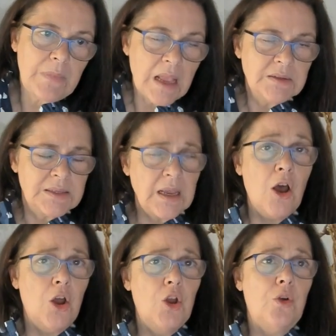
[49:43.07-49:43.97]

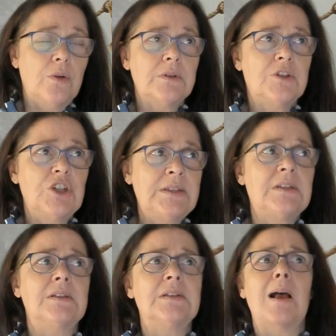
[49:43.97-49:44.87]
so just
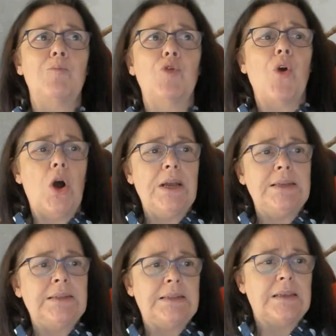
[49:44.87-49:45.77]
to
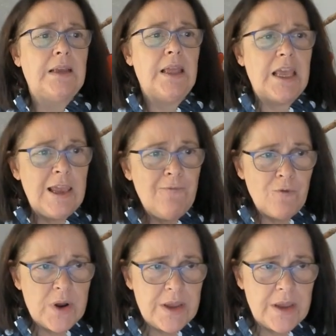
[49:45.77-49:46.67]
summarize, if
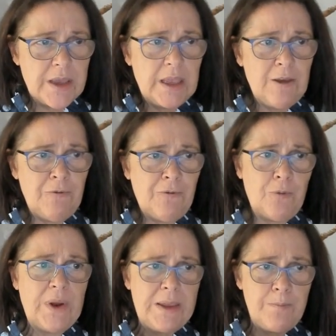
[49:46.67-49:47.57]

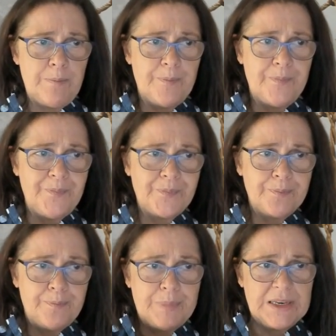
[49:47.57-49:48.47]
we
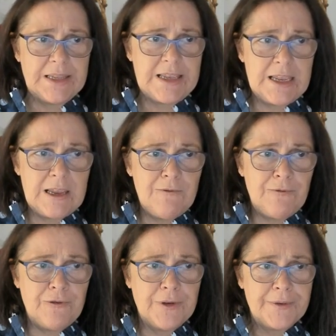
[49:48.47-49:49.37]

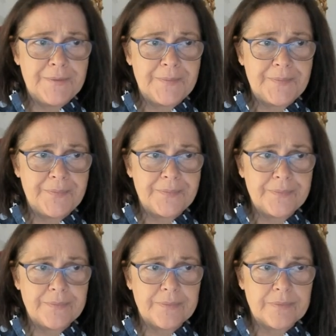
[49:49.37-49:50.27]
believe,
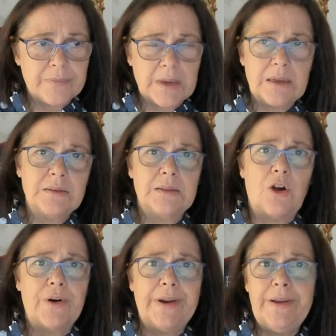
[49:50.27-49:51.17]

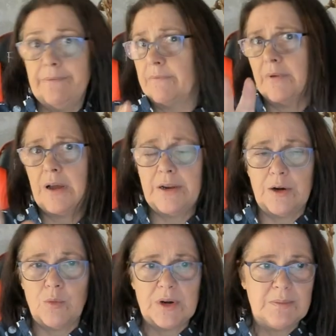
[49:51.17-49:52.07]
sorry, I don't
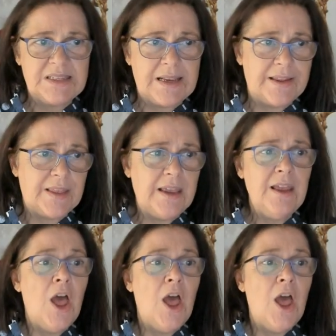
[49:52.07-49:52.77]
know what I'm saying there.